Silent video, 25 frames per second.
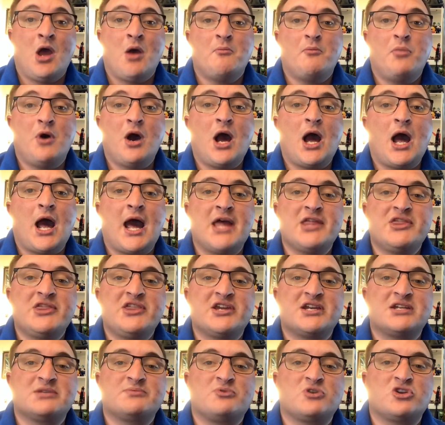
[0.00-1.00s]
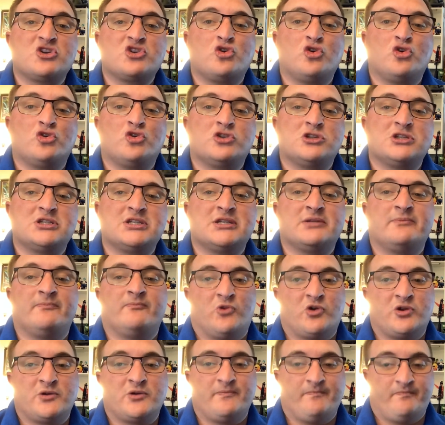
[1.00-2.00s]
But I think it's pretty cool to see
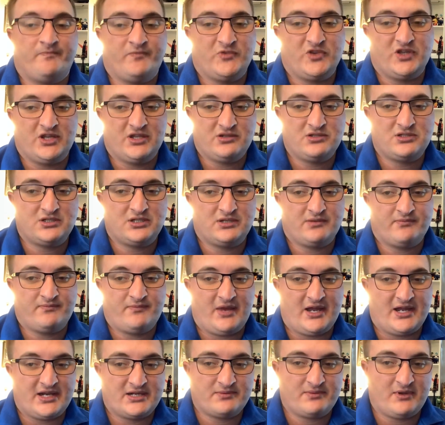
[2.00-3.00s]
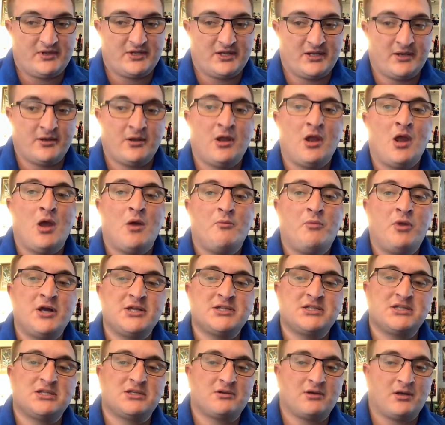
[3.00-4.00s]
more interesting facts about it.
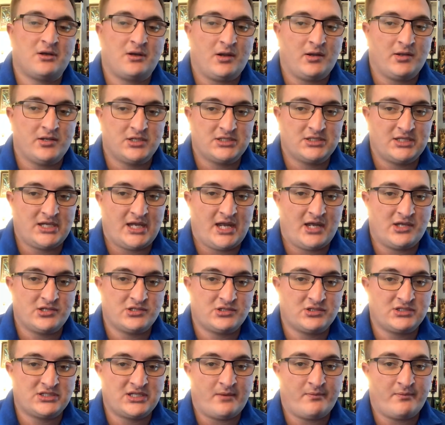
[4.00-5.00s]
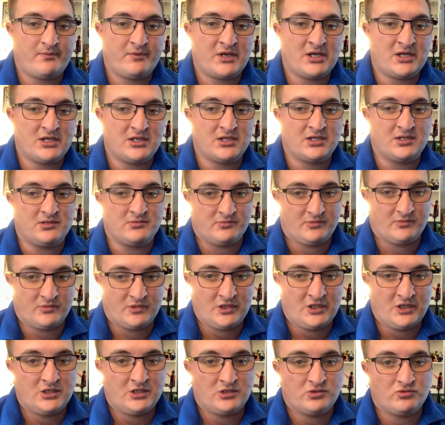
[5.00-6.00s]
Plus, the towns are separate. You can
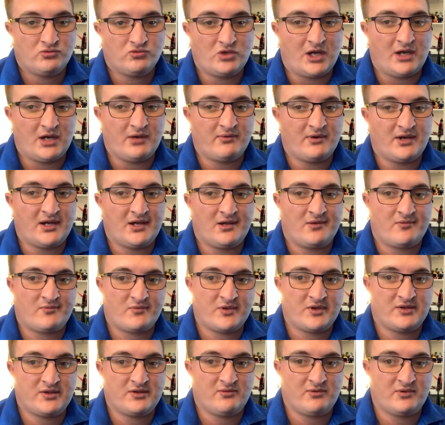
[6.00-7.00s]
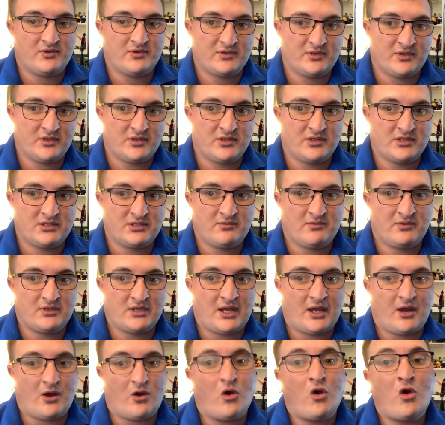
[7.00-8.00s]
drive around if you want to do some of
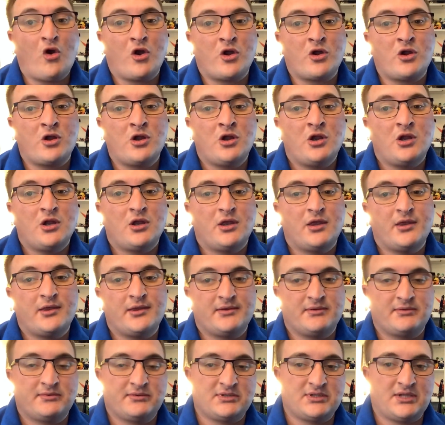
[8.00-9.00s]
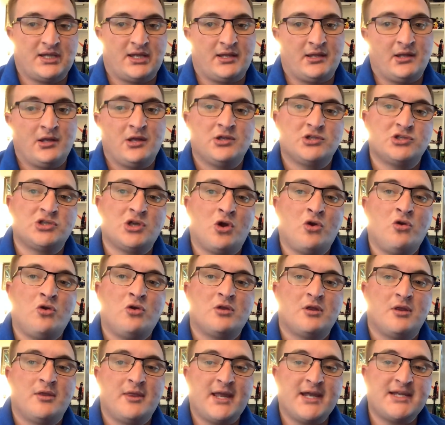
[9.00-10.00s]
that, or that there was that. So
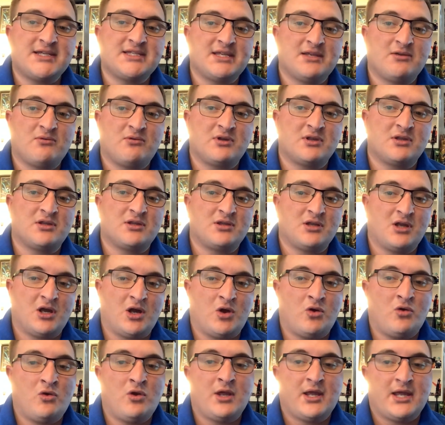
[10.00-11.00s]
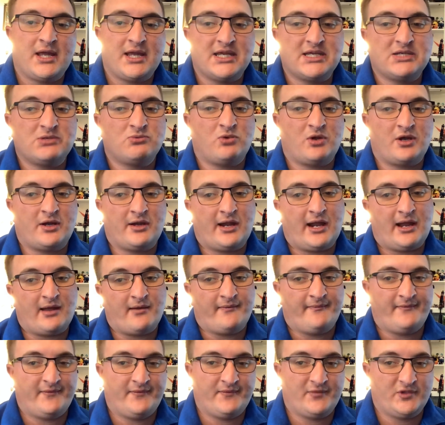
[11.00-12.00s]
the next thing you want to know is where
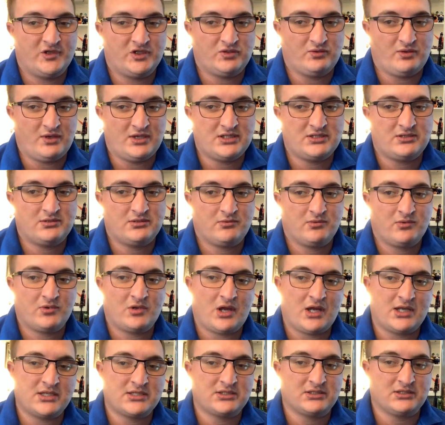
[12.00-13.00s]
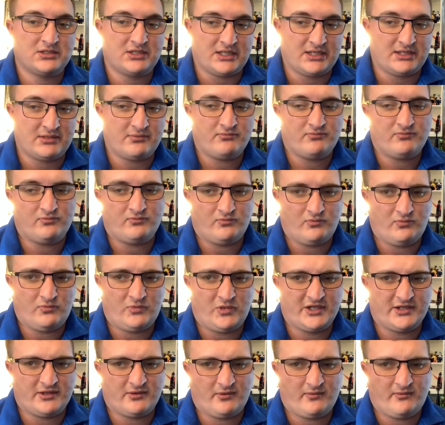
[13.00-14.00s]
how much rent costs. It's like
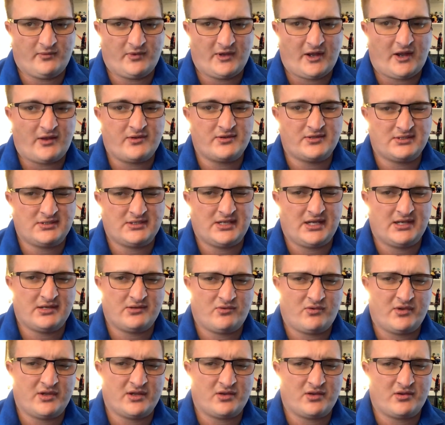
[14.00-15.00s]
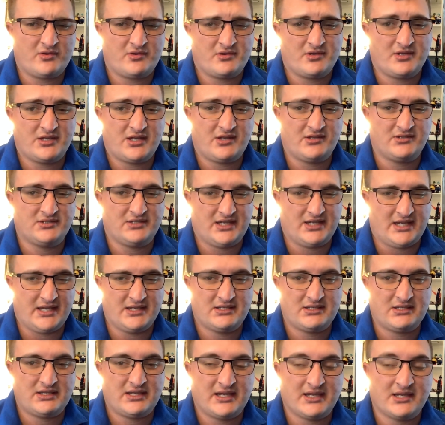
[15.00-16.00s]
like a thousand yen, like hundred thousand
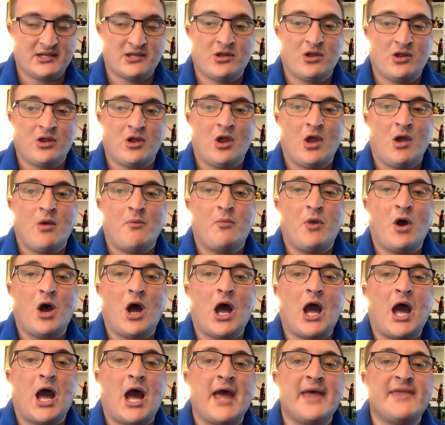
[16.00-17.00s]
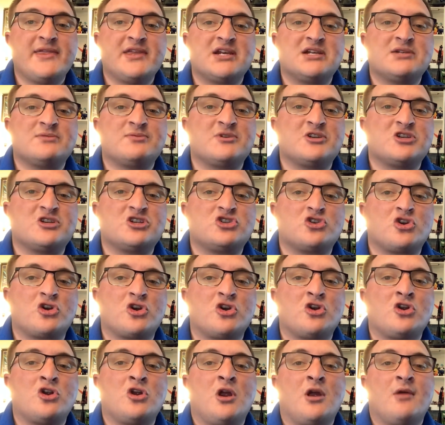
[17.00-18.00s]
yen. I think, but I think it's pretty
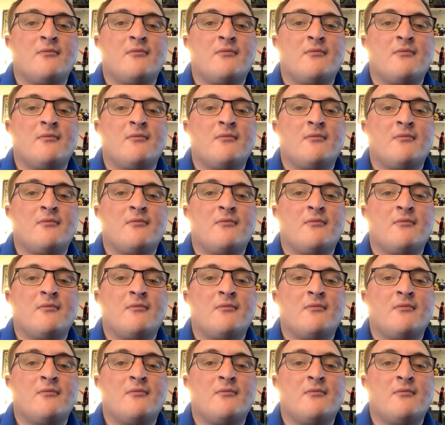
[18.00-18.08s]
sure.